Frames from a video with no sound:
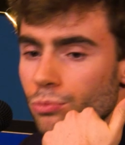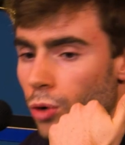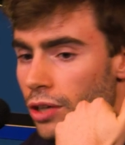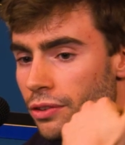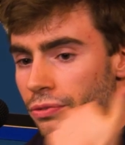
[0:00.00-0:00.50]

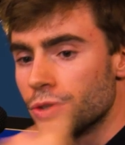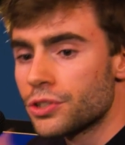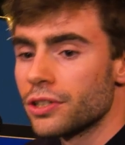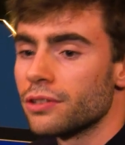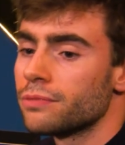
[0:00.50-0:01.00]
what the
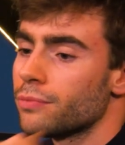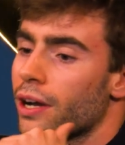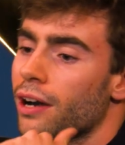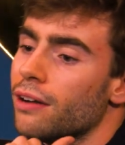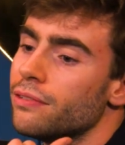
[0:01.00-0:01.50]
future
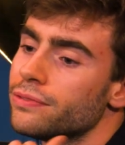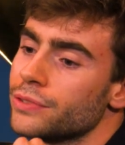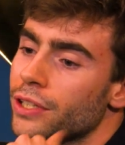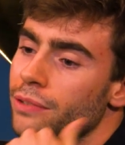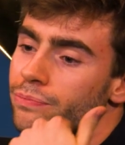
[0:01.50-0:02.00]
of you
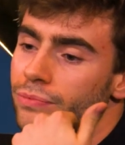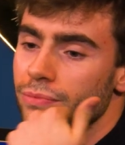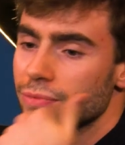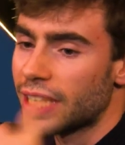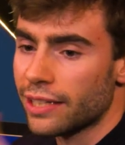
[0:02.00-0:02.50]
know
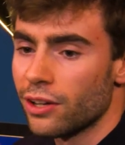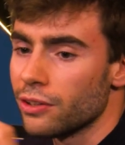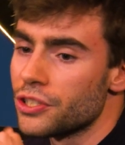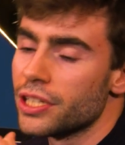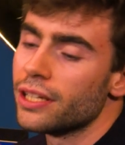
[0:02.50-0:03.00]

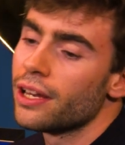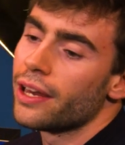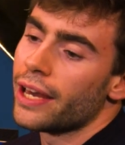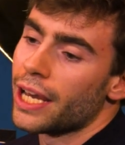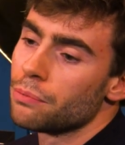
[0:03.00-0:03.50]
technology
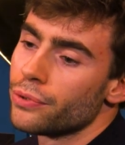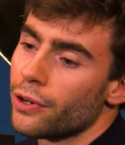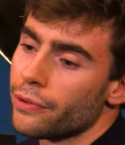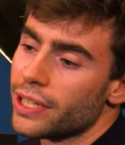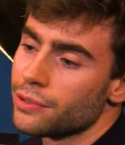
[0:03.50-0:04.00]
and
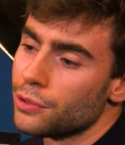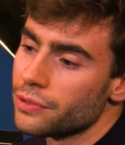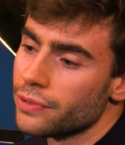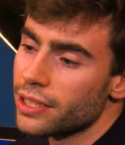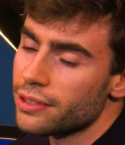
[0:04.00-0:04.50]
progress holds
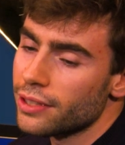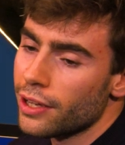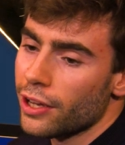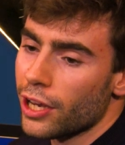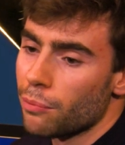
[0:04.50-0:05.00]
for us,
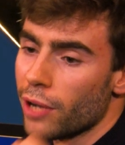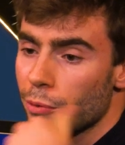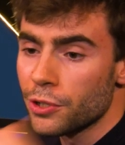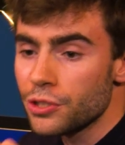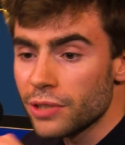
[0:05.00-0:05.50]
um, I
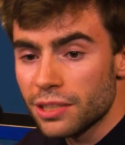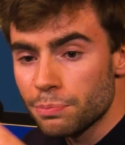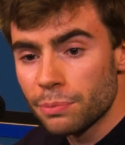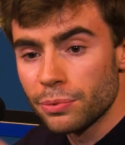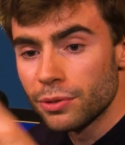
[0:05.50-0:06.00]
want to showcase
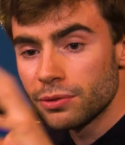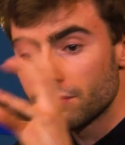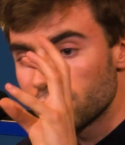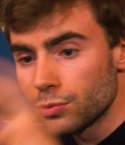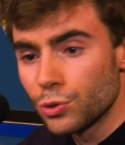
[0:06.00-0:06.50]
people
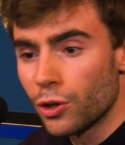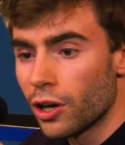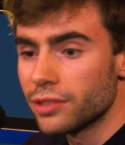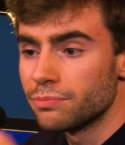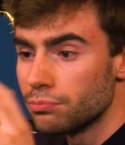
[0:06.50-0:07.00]
who
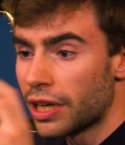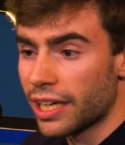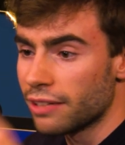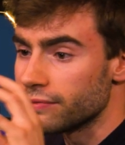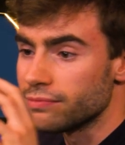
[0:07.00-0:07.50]
are
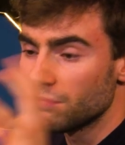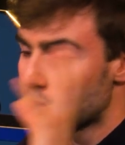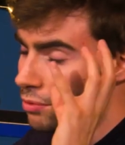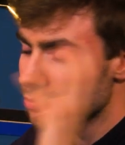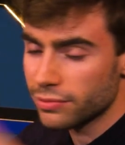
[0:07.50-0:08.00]
making you
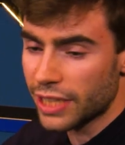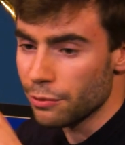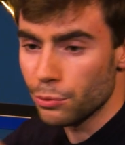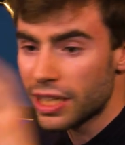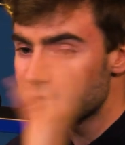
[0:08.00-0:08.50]
know take
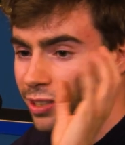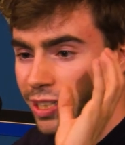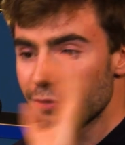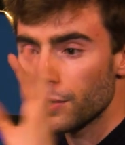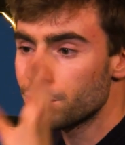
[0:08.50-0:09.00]
willing to
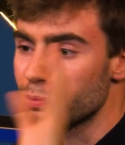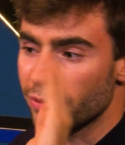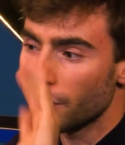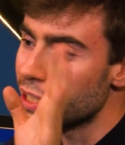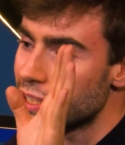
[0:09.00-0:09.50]
give up
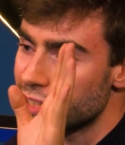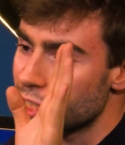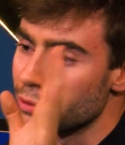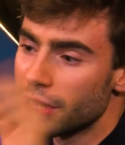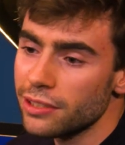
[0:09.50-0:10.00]
very easy
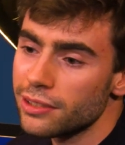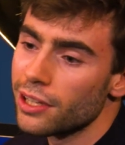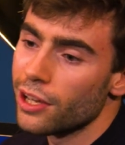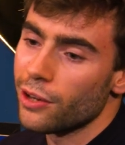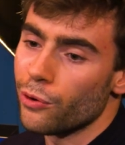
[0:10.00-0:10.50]
careers
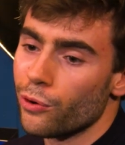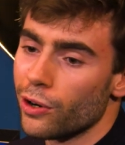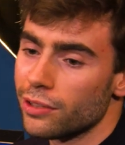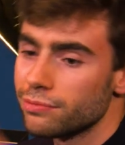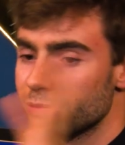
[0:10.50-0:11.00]

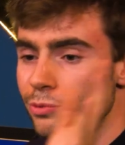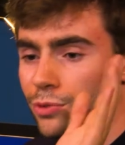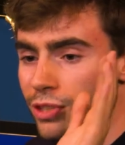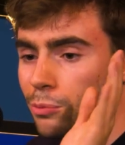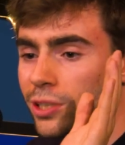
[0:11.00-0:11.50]
or
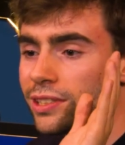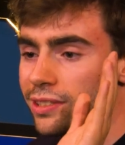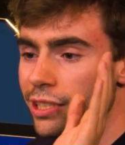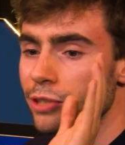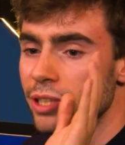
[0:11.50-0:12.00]
somewhat
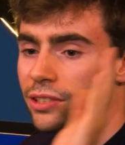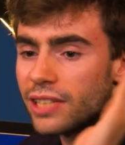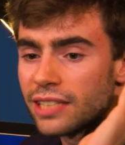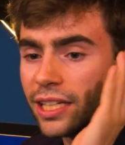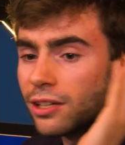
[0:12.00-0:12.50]
easy careers
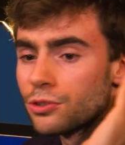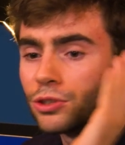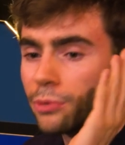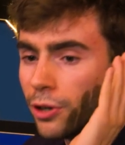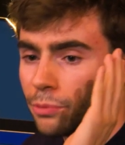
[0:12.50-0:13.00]
and take on
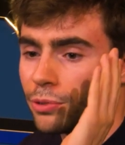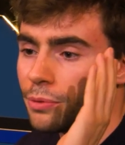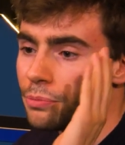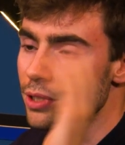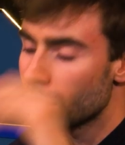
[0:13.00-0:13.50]
super hard
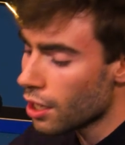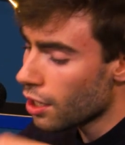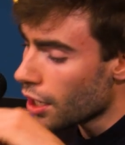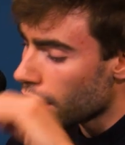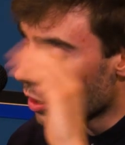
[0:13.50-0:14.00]
problems.
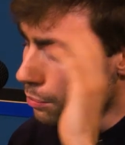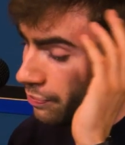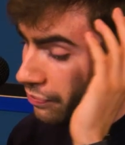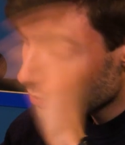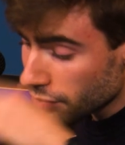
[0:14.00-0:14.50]
Um,
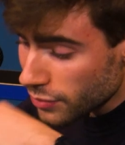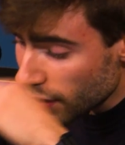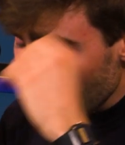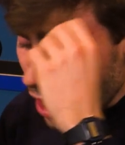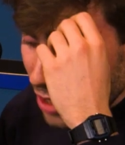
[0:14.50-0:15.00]

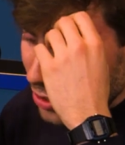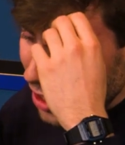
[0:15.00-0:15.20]
and so